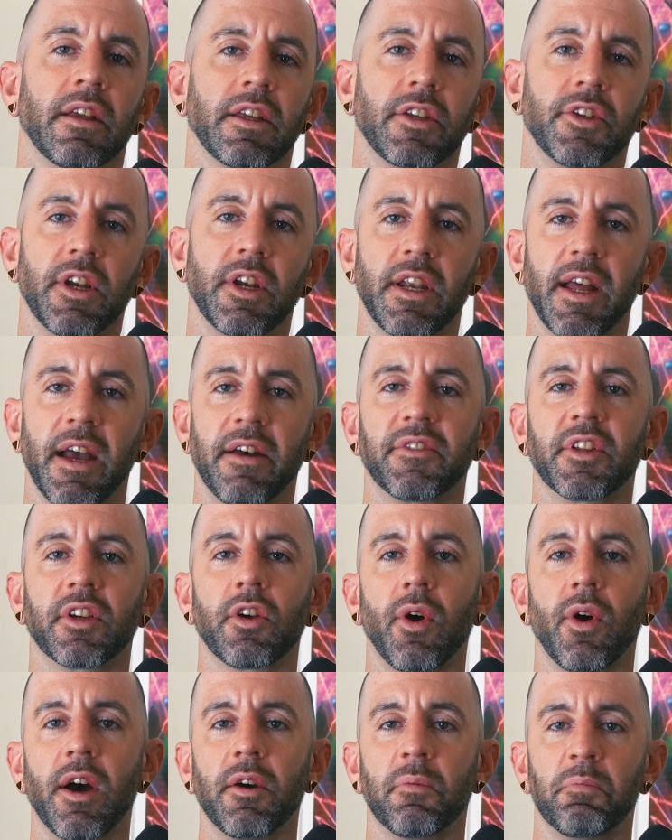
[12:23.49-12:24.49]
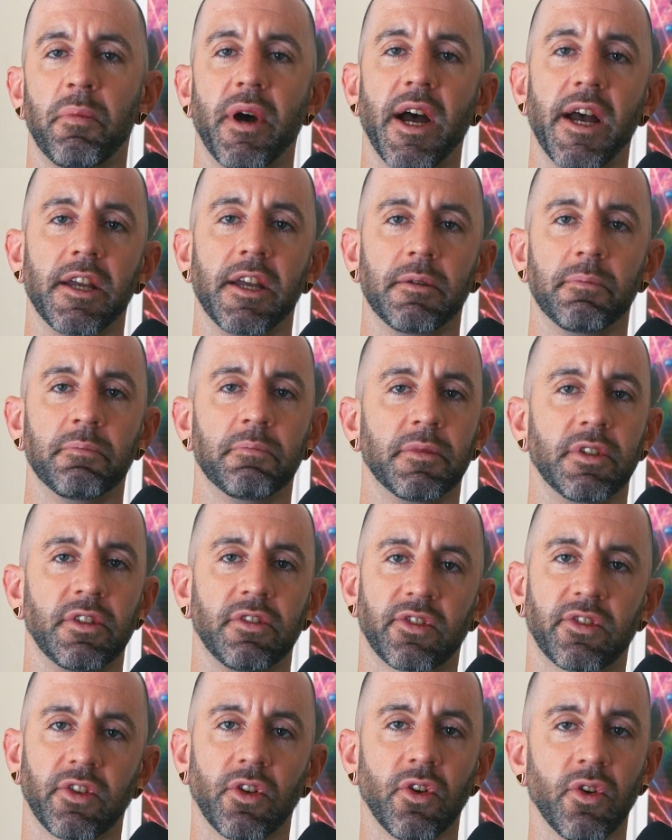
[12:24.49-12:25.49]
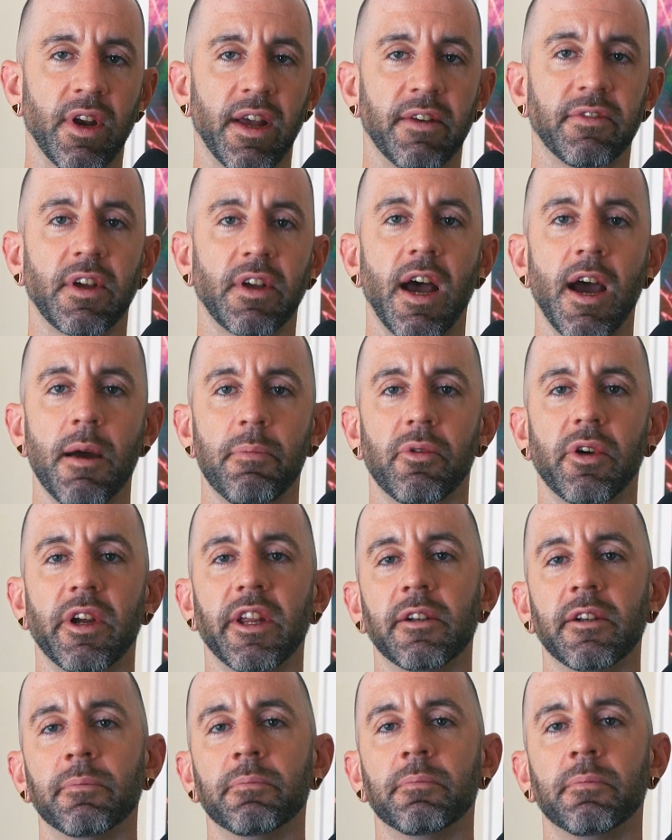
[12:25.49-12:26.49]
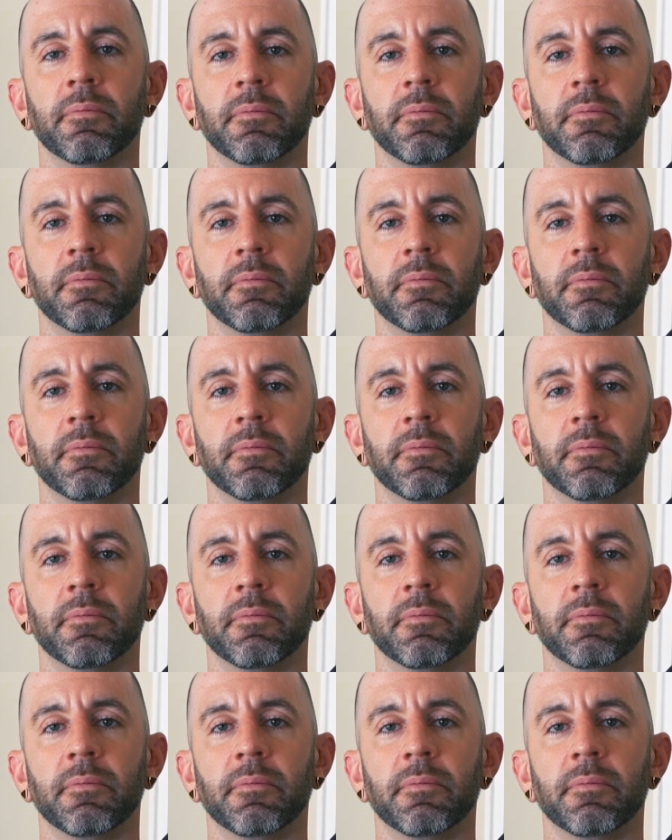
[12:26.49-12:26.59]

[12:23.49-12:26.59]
You didn't have to go out and buy them. You still don't have to operate them.